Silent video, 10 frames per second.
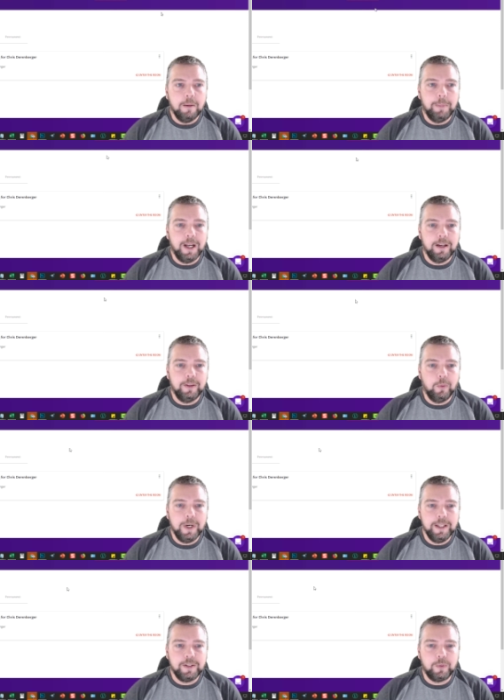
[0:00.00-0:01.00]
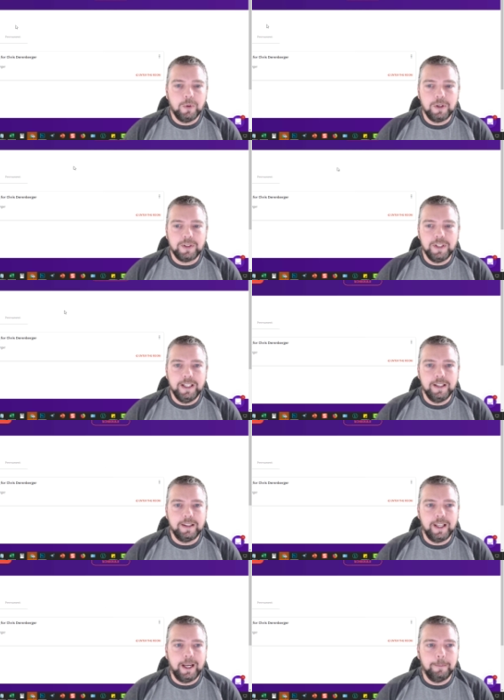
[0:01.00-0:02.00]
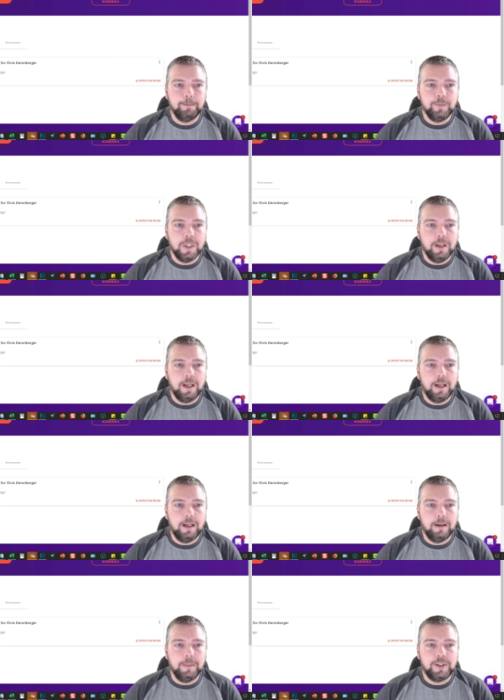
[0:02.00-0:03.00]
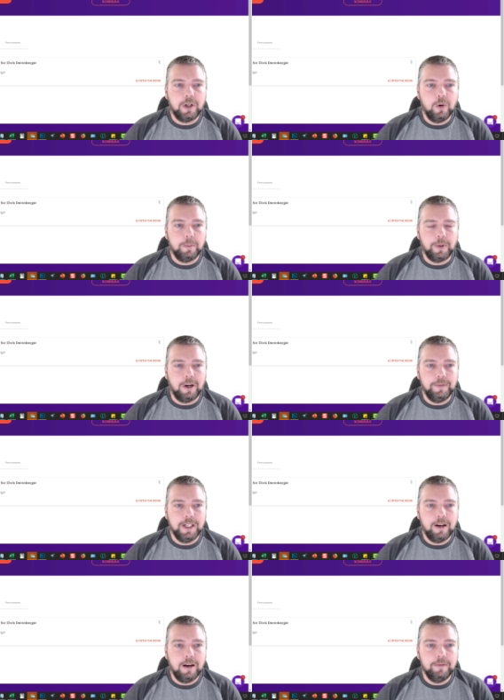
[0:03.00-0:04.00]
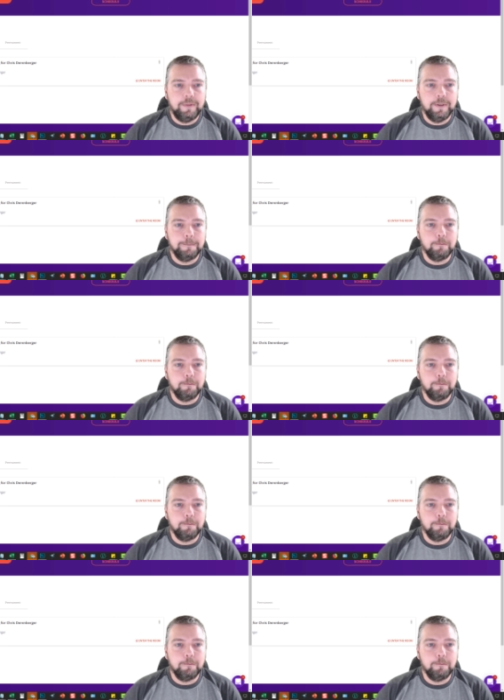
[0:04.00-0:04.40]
But the way this works is that it's called ProfiConf,